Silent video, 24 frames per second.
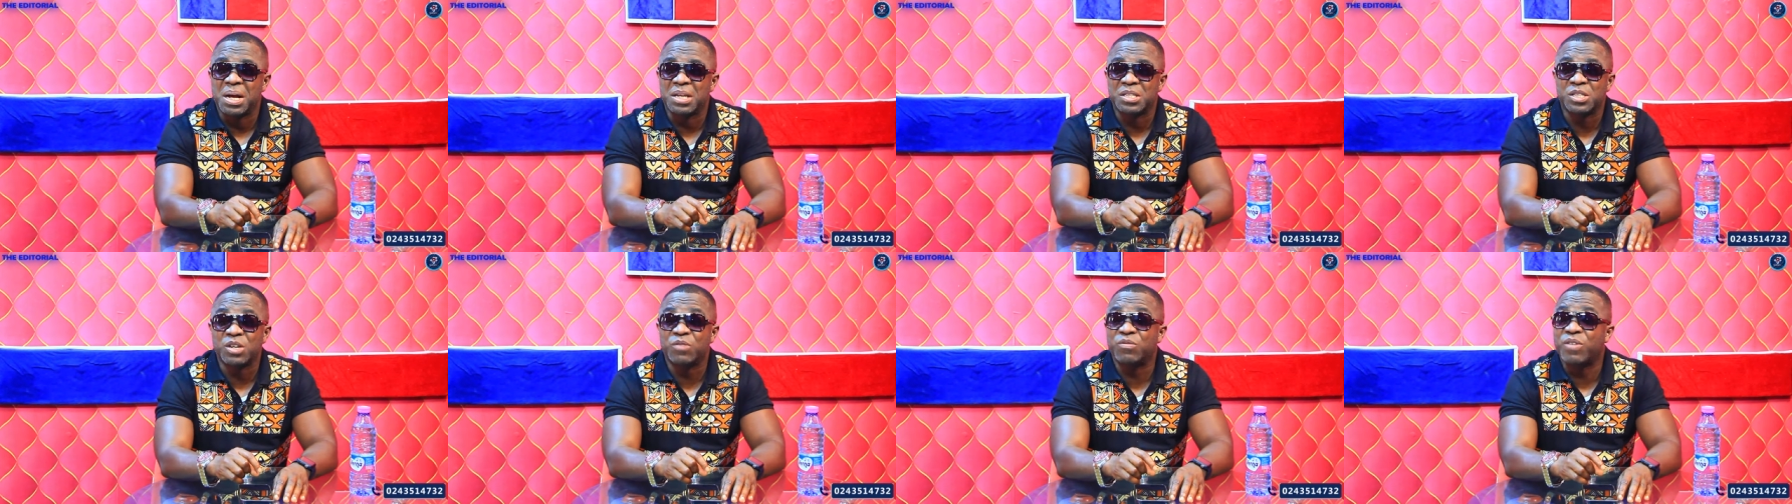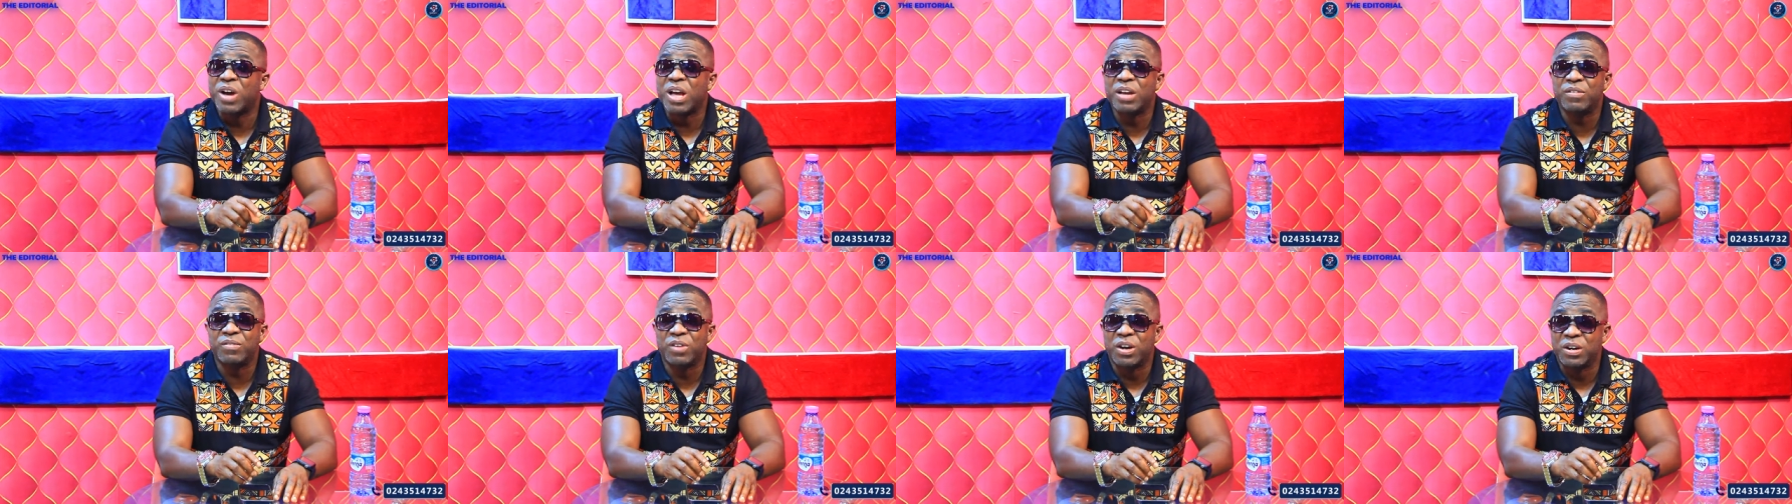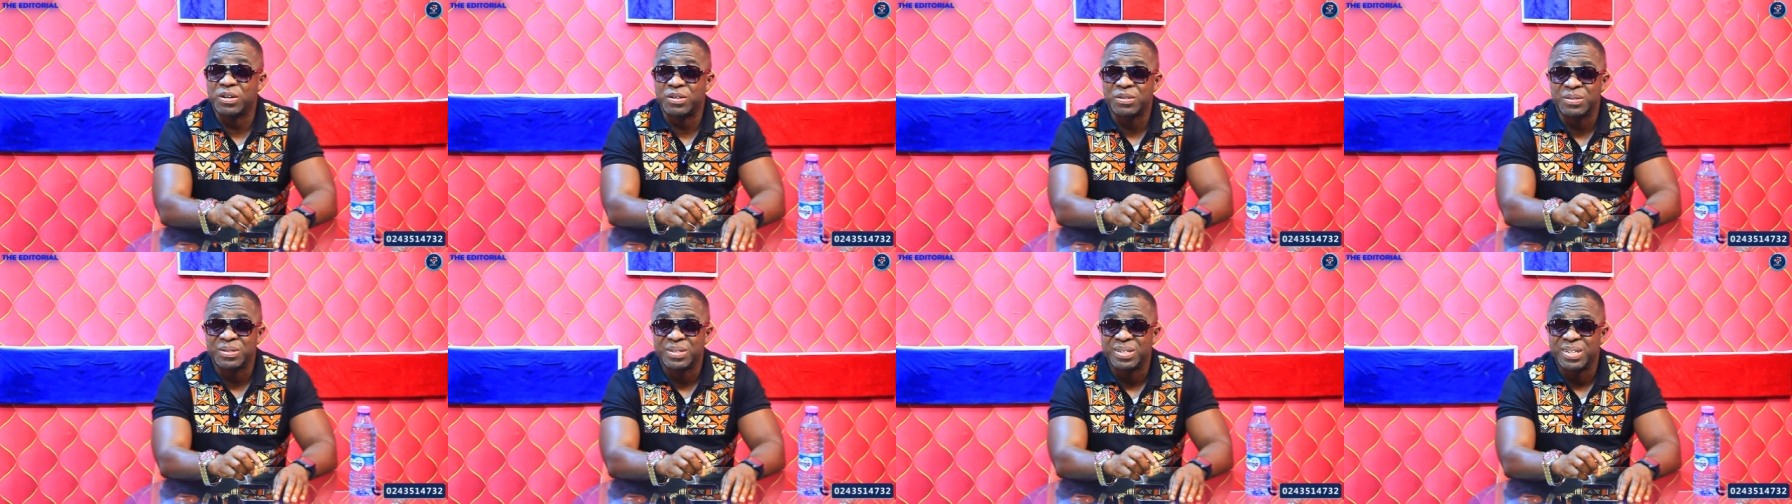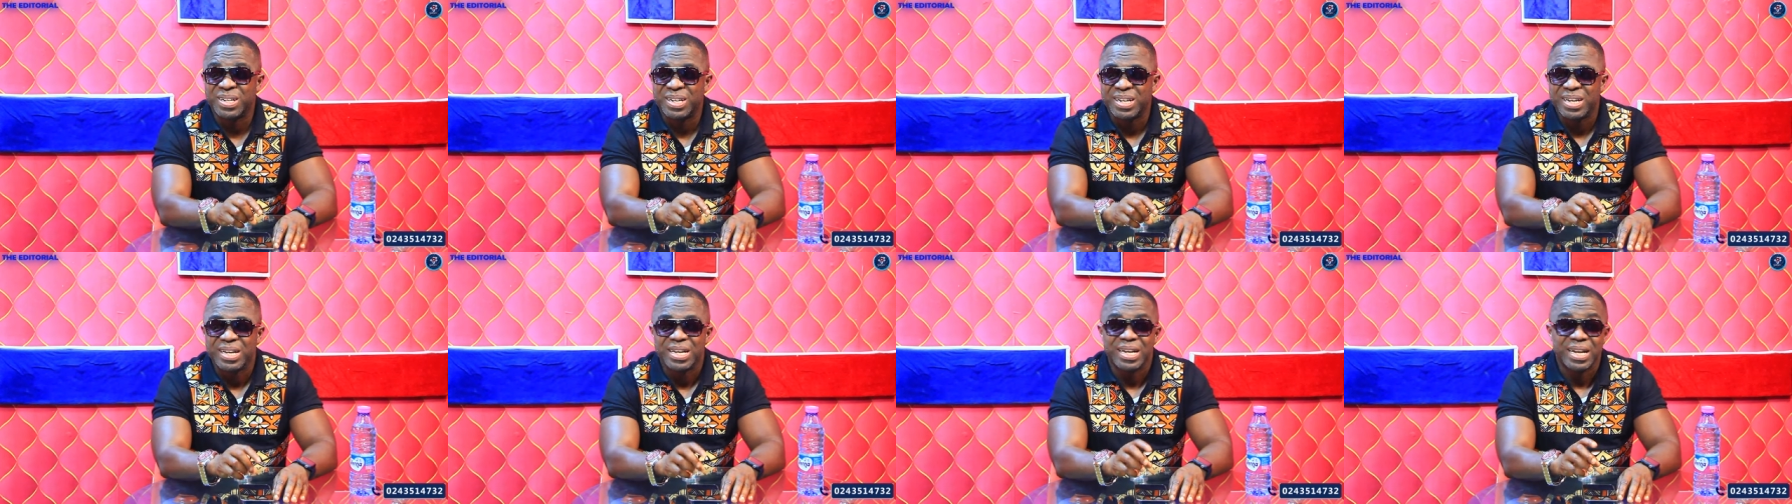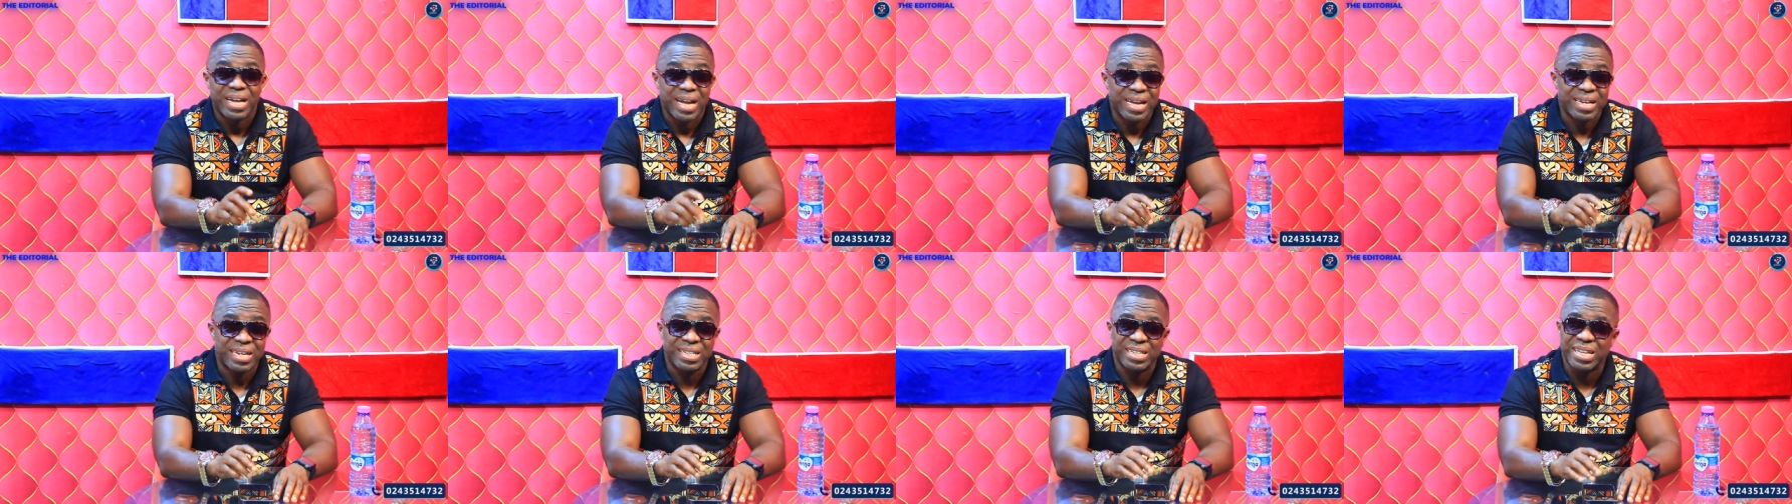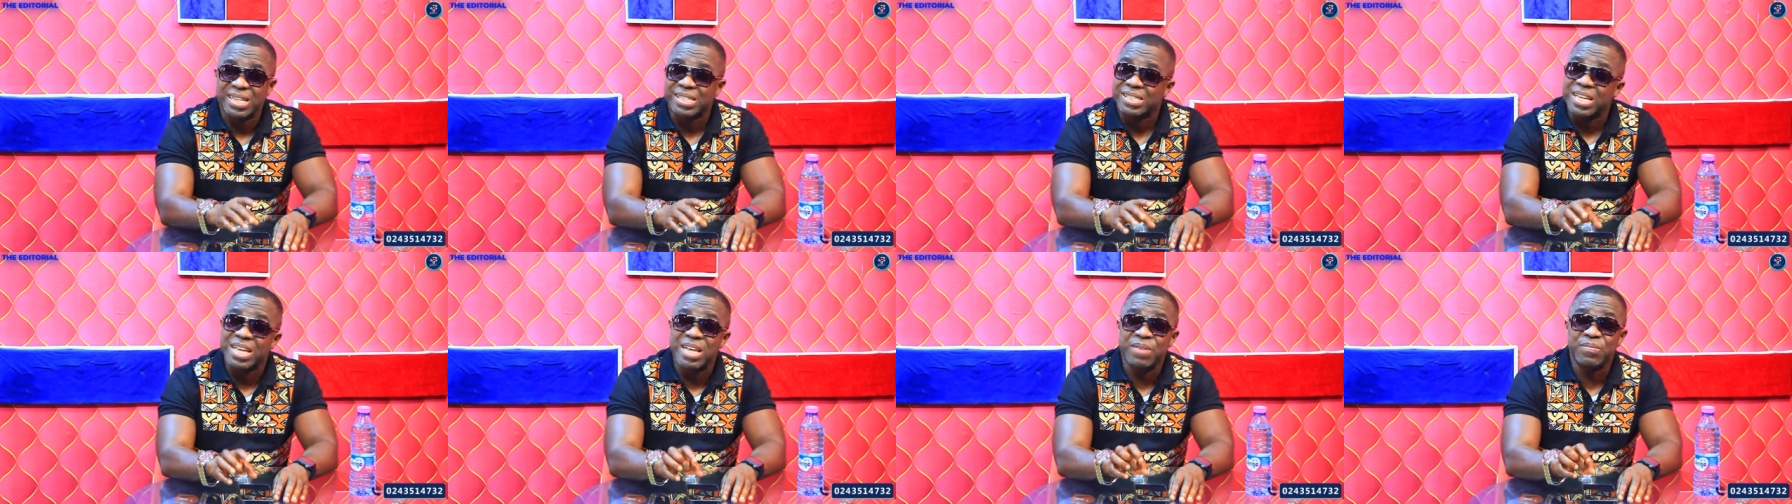survival. It is
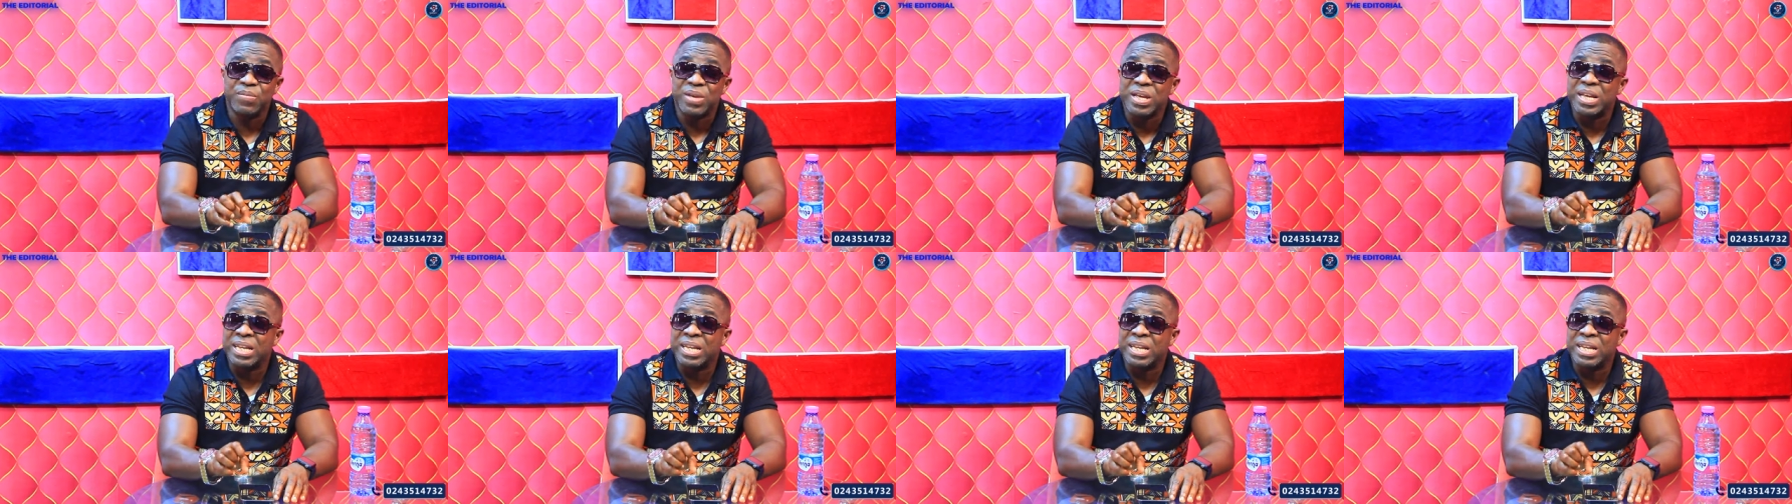the same